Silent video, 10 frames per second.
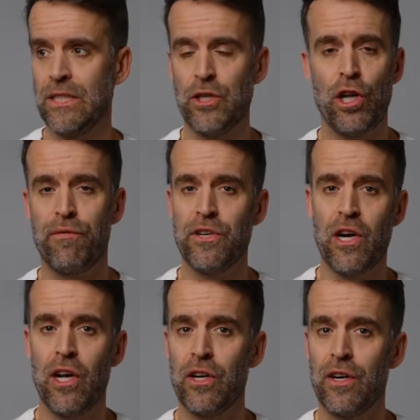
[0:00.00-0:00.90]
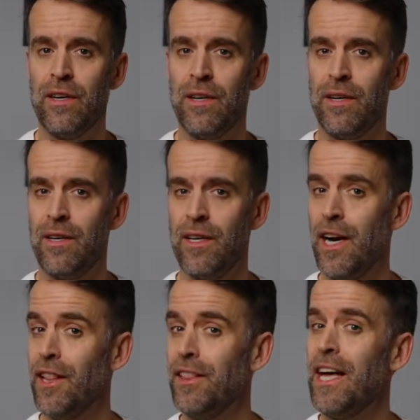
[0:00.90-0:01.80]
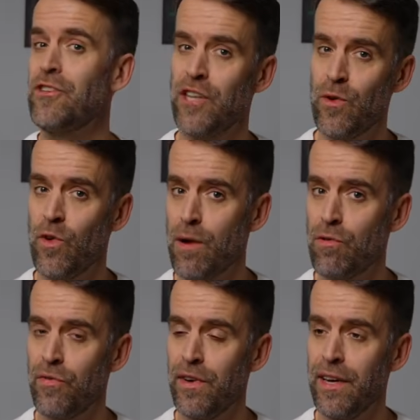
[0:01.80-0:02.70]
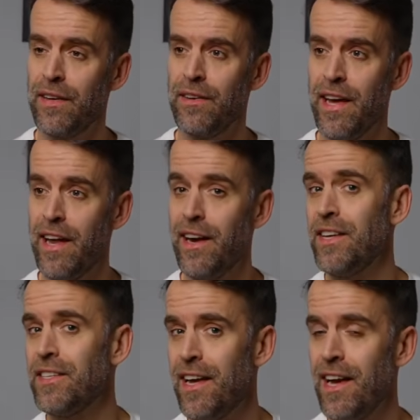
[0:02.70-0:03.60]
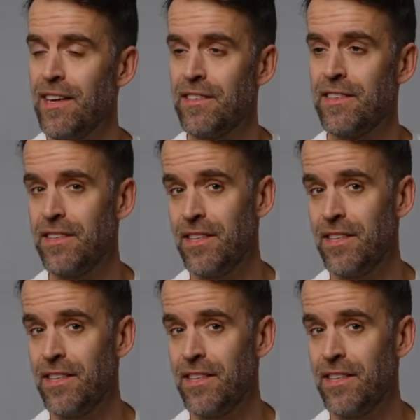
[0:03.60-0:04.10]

Dollar for dollar, unless you need waterproofing and a nice case,